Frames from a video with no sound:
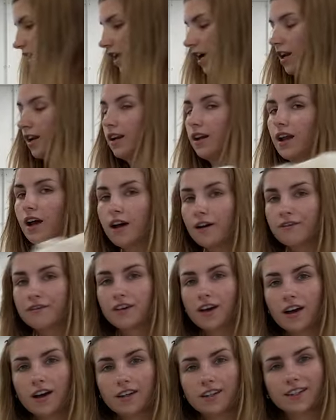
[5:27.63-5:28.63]
I love
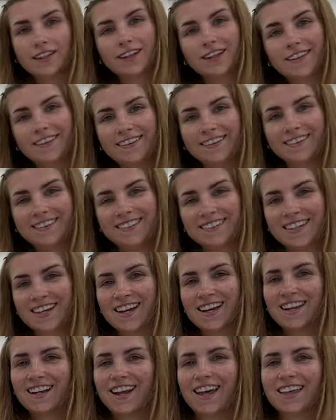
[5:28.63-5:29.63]
cardigans.
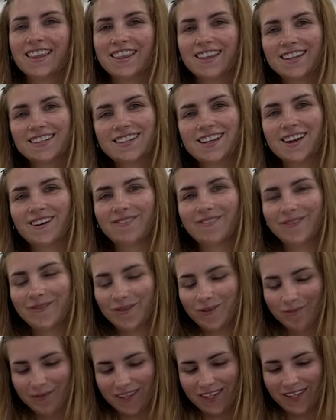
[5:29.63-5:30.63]
Like this, I'll
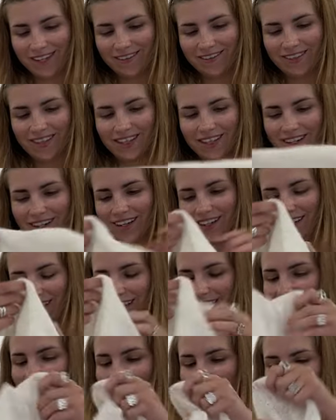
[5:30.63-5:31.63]
probably be cute with a
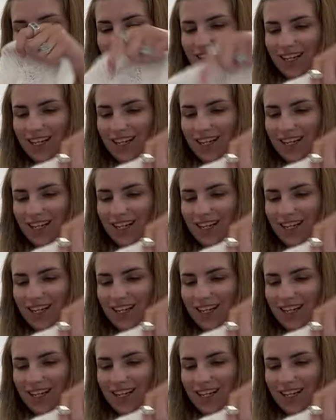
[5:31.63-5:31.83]
cardigan.